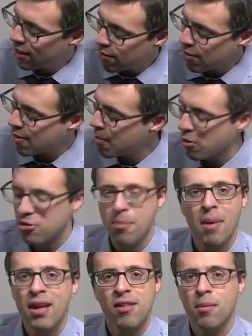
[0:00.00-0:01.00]
this was the most
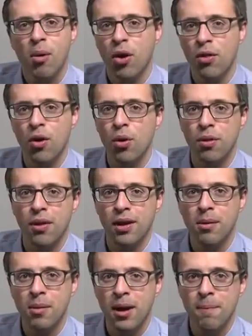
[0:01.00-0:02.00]
amazing part of the whole
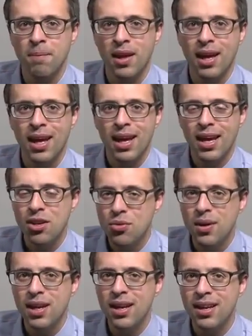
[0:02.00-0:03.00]
thing to me. He
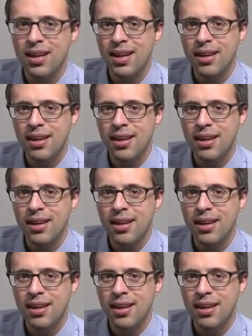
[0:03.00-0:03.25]
tweeted,